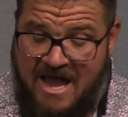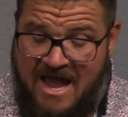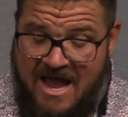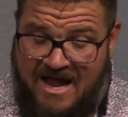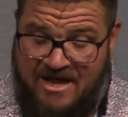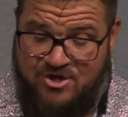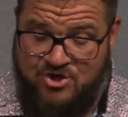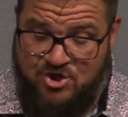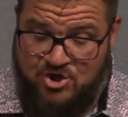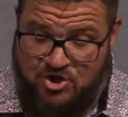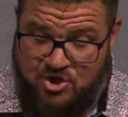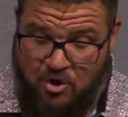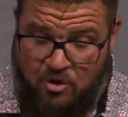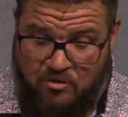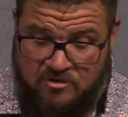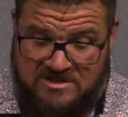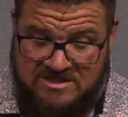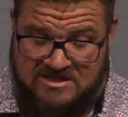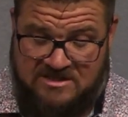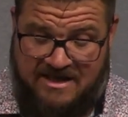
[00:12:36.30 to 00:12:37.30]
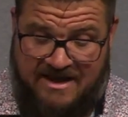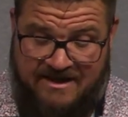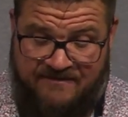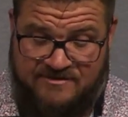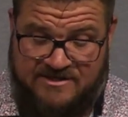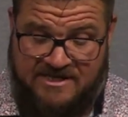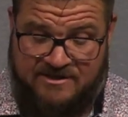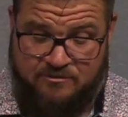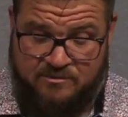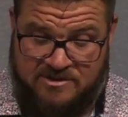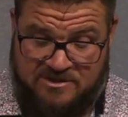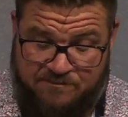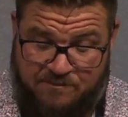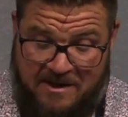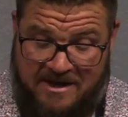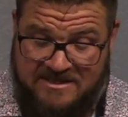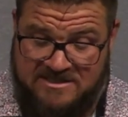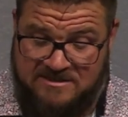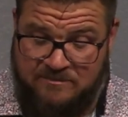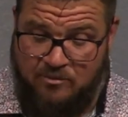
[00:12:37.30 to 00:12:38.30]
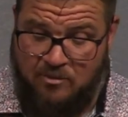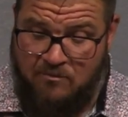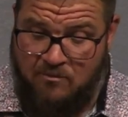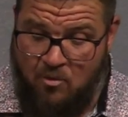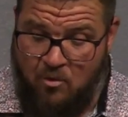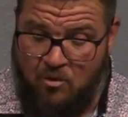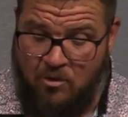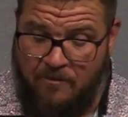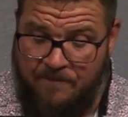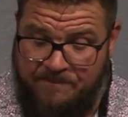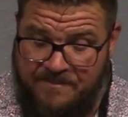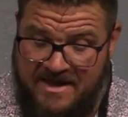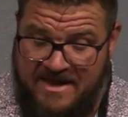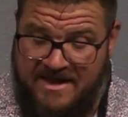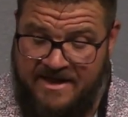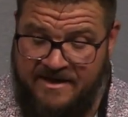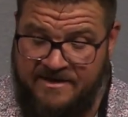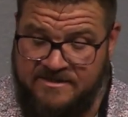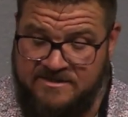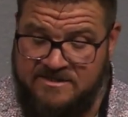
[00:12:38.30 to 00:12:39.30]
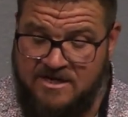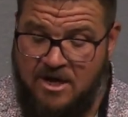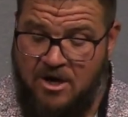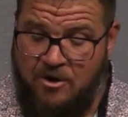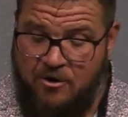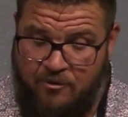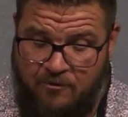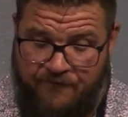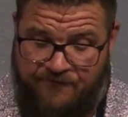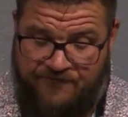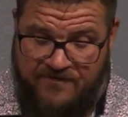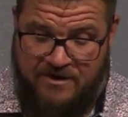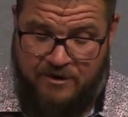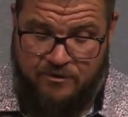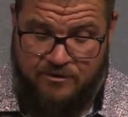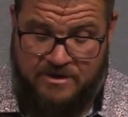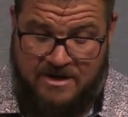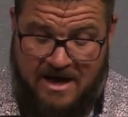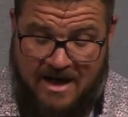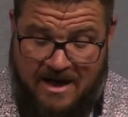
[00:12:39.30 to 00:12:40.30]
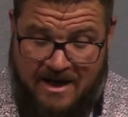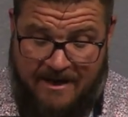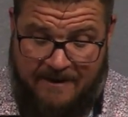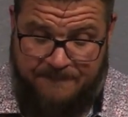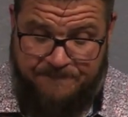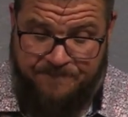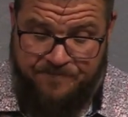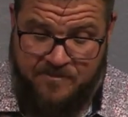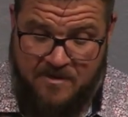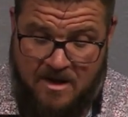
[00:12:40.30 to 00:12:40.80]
and showed slaves as responsible moral beings who feared God.